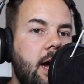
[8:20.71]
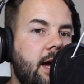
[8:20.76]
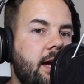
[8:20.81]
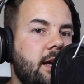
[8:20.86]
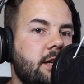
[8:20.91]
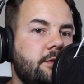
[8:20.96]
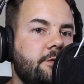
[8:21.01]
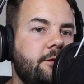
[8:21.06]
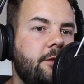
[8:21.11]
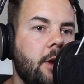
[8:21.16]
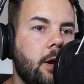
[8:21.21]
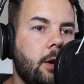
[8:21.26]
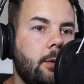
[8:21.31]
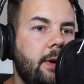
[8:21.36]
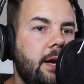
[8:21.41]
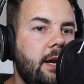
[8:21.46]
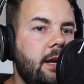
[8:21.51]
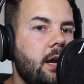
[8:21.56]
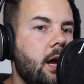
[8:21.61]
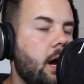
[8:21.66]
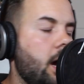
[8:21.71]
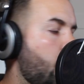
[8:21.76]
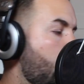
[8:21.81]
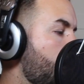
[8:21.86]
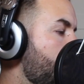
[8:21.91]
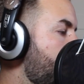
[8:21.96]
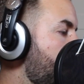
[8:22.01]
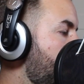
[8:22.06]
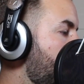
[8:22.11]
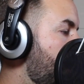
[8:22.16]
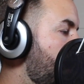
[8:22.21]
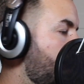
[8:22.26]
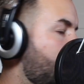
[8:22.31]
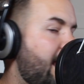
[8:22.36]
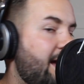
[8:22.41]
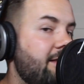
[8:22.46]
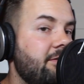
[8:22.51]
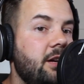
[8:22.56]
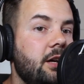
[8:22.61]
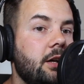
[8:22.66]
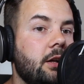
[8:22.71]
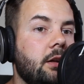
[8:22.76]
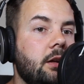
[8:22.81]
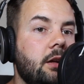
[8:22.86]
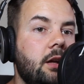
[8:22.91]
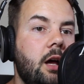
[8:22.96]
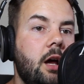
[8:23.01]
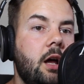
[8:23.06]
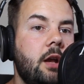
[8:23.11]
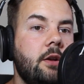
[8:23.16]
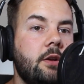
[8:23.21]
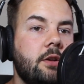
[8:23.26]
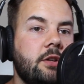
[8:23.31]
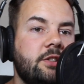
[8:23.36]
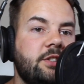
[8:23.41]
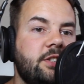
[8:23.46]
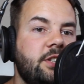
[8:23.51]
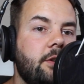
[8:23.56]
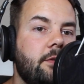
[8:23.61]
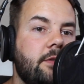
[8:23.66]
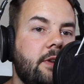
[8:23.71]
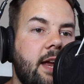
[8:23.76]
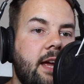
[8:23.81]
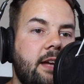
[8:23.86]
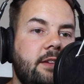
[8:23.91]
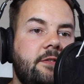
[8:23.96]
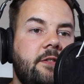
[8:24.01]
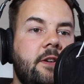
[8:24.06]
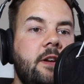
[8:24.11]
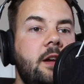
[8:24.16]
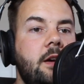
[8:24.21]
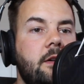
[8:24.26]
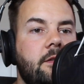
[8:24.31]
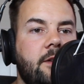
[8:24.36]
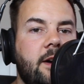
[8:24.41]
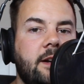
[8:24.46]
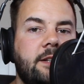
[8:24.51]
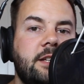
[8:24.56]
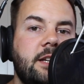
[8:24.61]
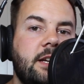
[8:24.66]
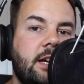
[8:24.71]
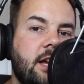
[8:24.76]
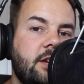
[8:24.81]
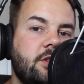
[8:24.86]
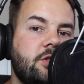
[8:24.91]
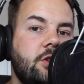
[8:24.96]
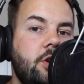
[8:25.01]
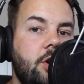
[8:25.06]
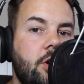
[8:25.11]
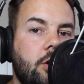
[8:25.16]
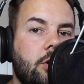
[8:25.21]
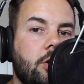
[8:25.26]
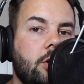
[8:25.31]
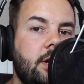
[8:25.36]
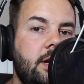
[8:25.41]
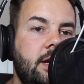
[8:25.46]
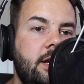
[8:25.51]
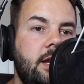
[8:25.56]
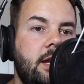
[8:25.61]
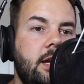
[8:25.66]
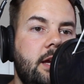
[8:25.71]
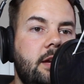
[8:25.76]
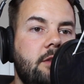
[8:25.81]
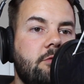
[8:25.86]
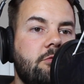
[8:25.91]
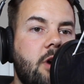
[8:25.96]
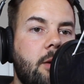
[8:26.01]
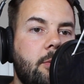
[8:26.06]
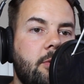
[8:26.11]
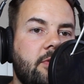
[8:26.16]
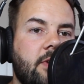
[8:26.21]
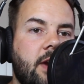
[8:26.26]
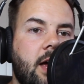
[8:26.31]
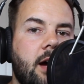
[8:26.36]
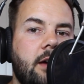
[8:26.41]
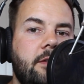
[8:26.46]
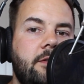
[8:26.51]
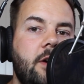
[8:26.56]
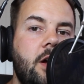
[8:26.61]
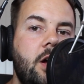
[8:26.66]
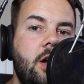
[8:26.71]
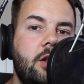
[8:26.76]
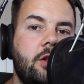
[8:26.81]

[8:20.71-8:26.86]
It's following Alariel and Sylvaneth fighting against Nurgle in the Realm of Life.